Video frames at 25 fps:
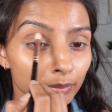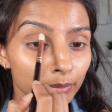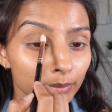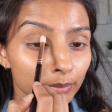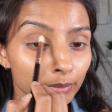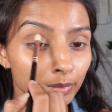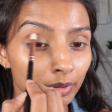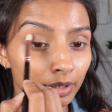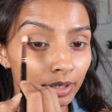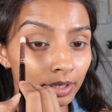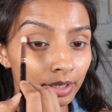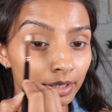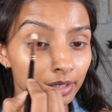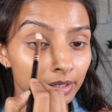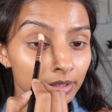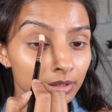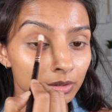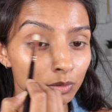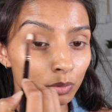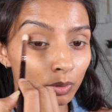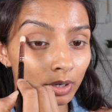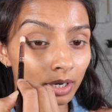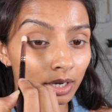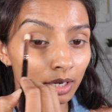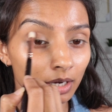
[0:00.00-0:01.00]
But it is
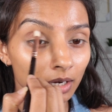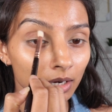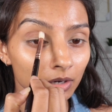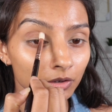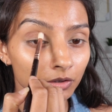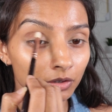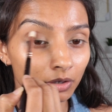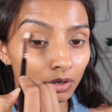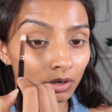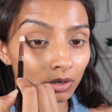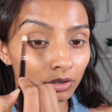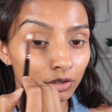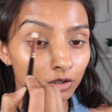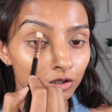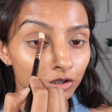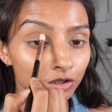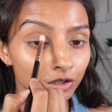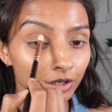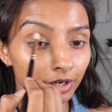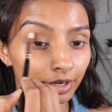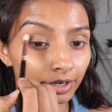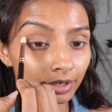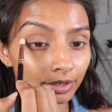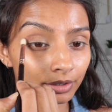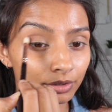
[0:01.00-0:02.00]
quite a dark
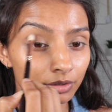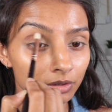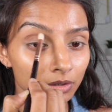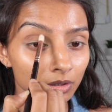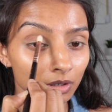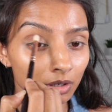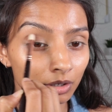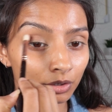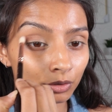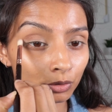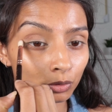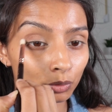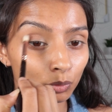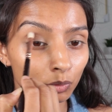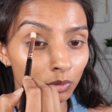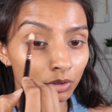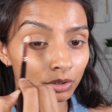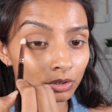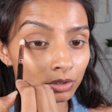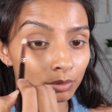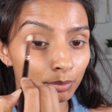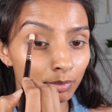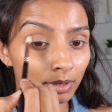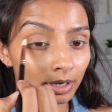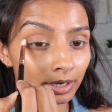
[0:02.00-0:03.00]
shade, so I do want to
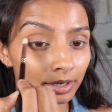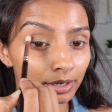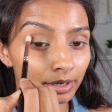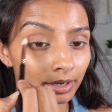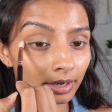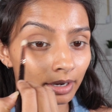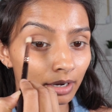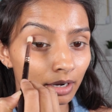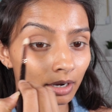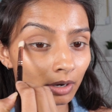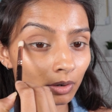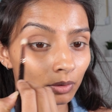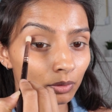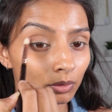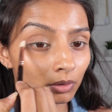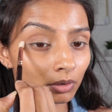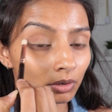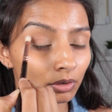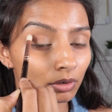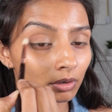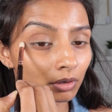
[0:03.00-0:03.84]
blend it out.